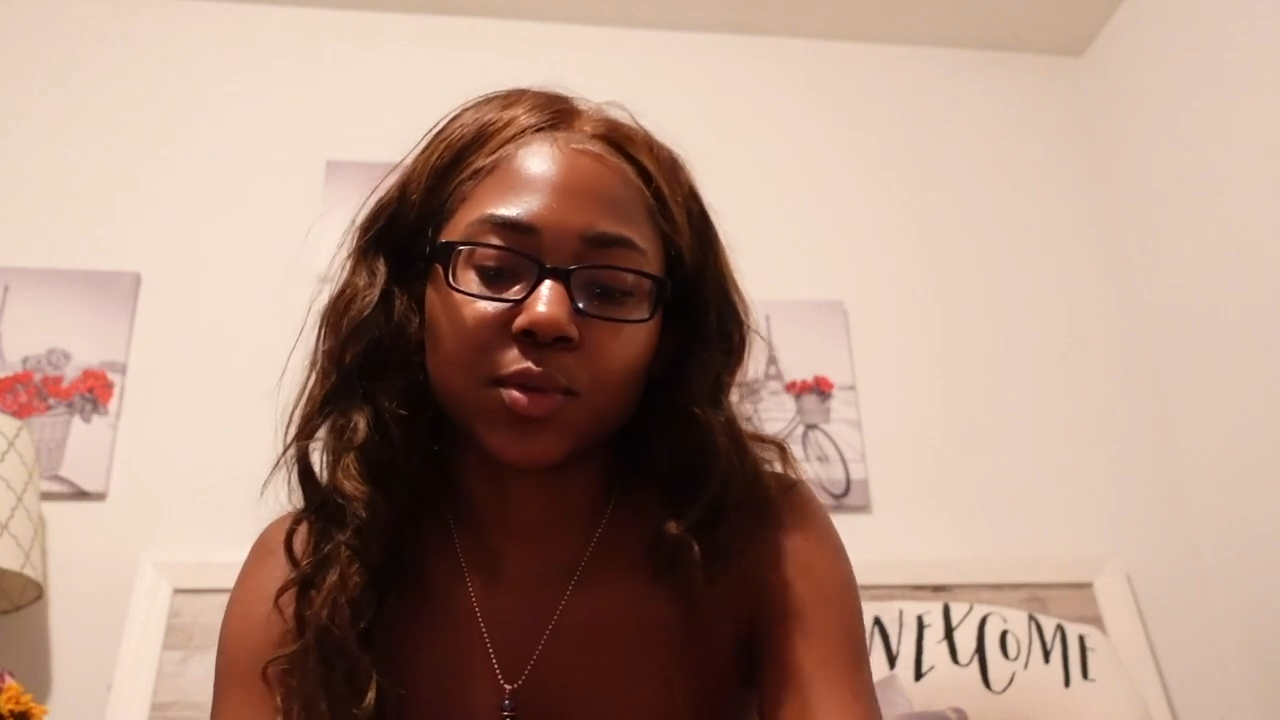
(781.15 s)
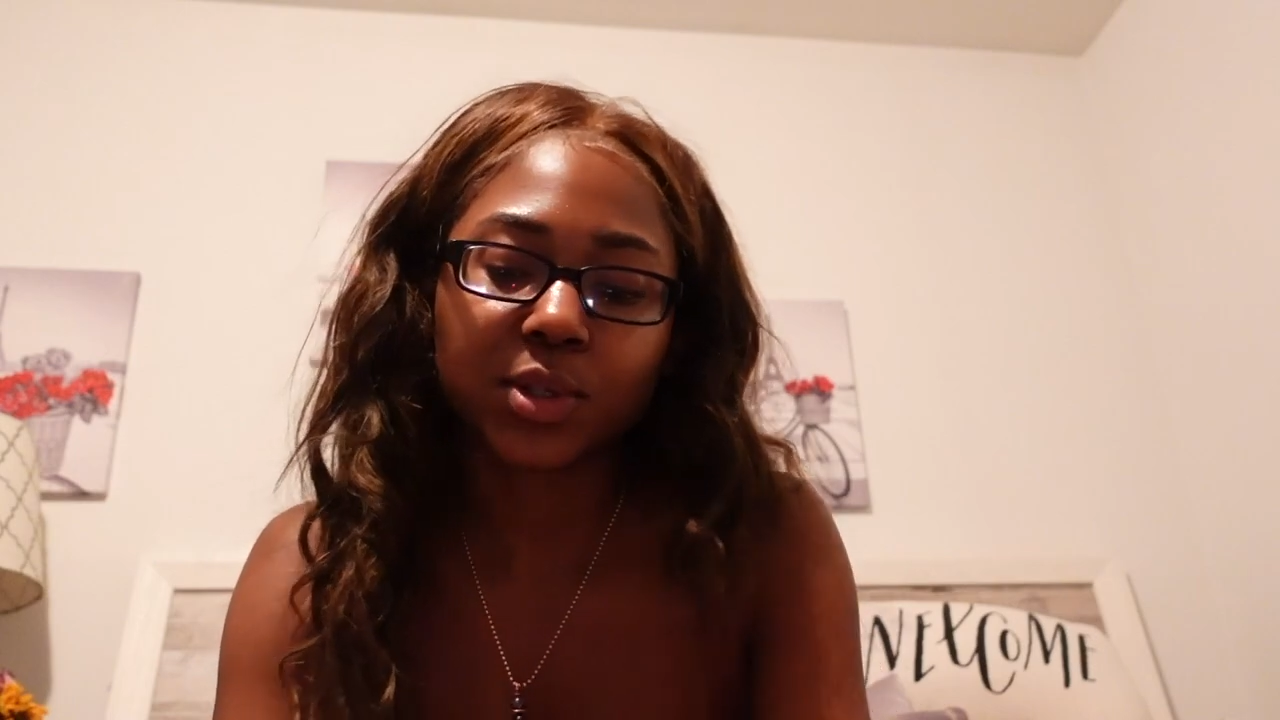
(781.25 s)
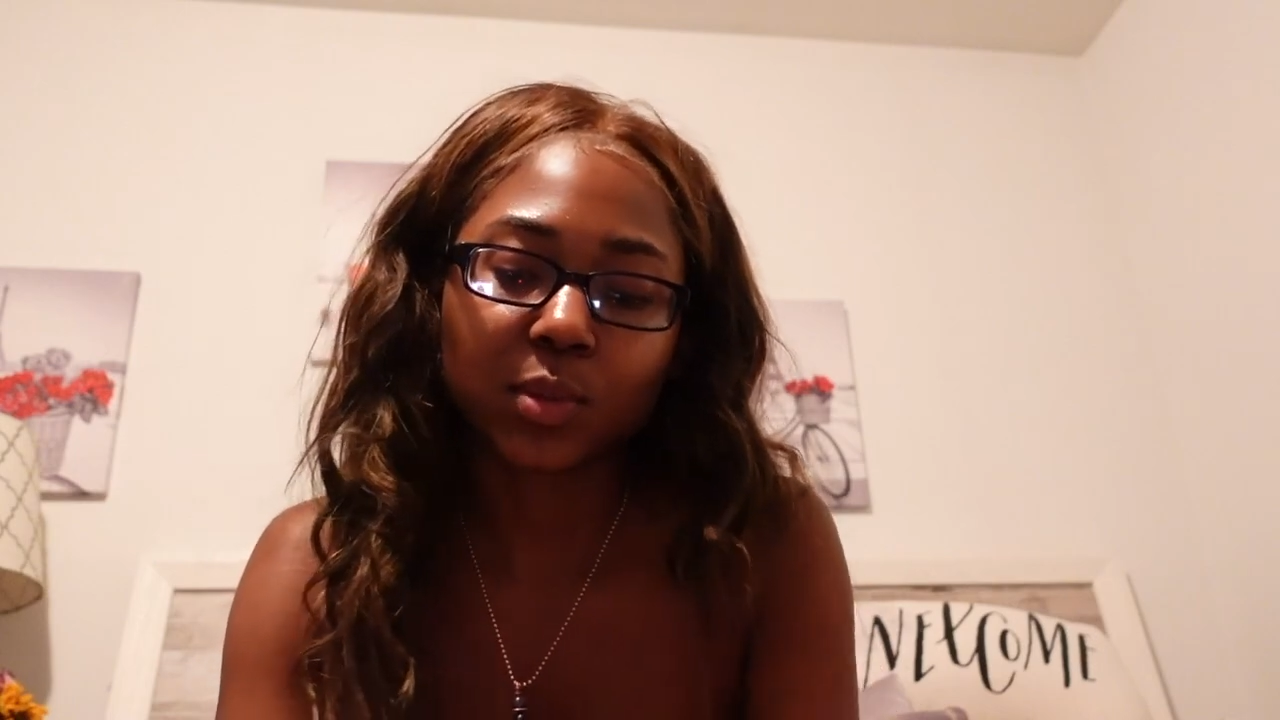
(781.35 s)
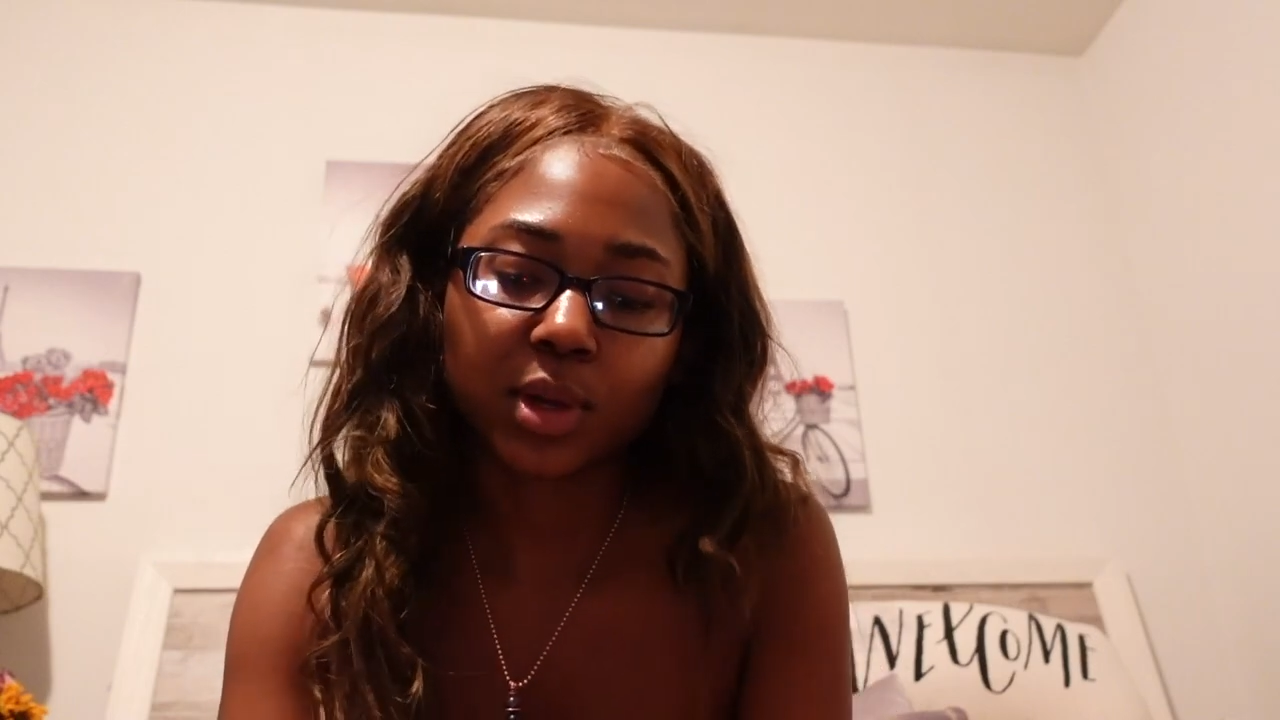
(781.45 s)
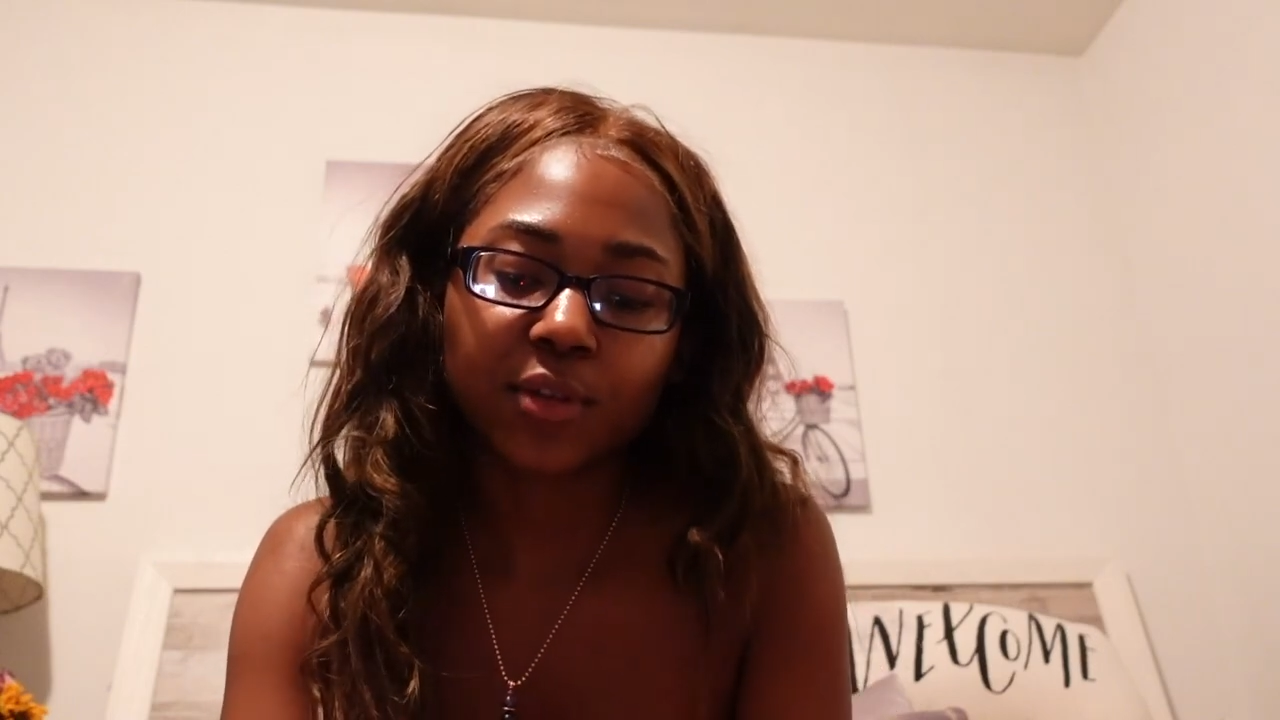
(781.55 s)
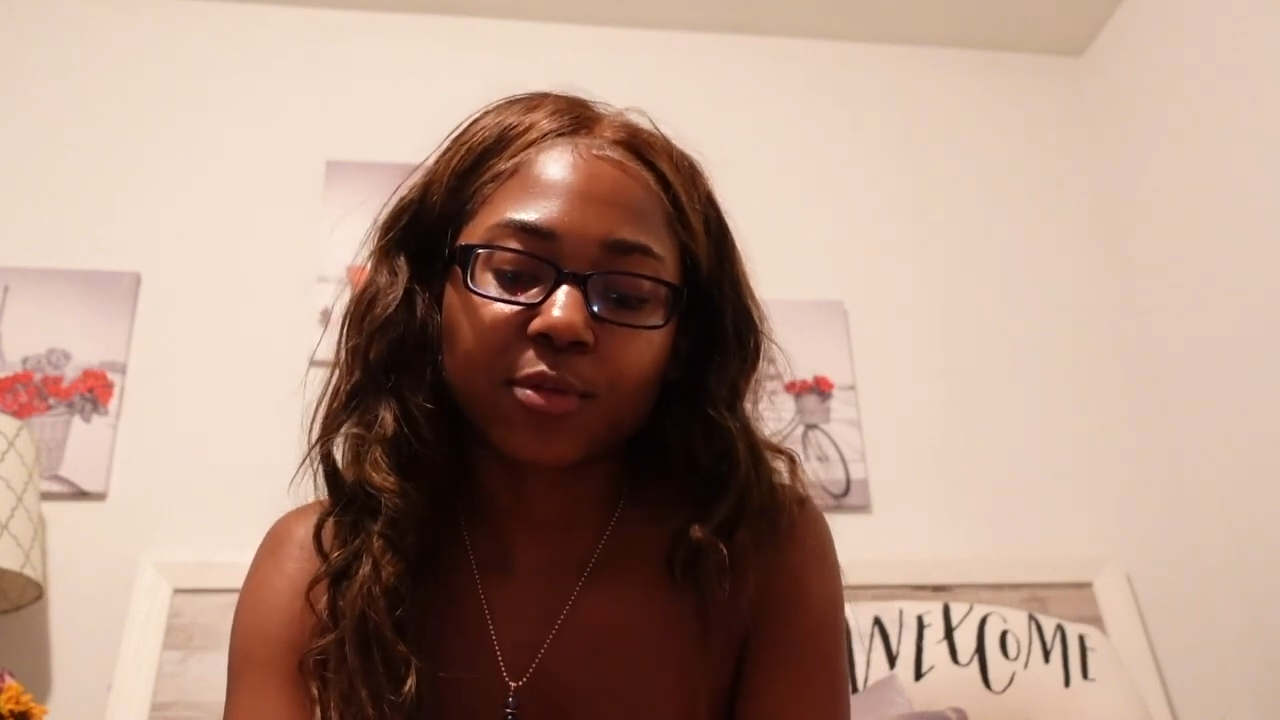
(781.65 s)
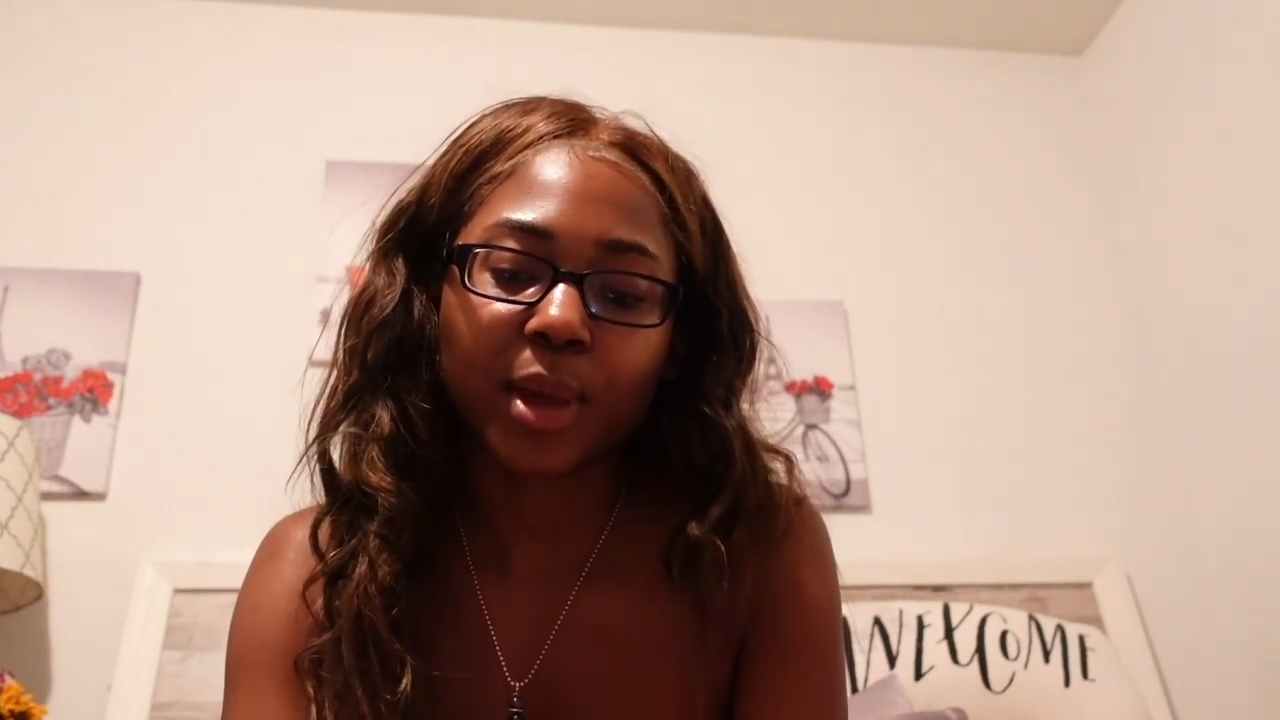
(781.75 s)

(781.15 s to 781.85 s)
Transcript: was one of